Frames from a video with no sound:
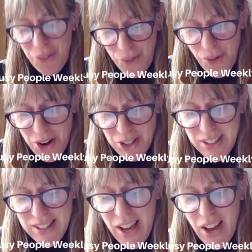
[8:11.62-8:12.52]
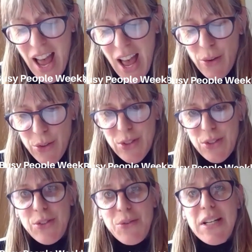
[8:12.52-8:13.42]
What
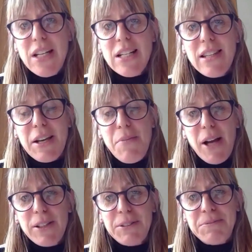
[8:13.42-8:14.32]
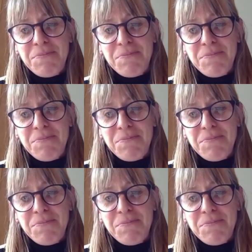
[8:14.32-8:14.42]
else do we need to think about?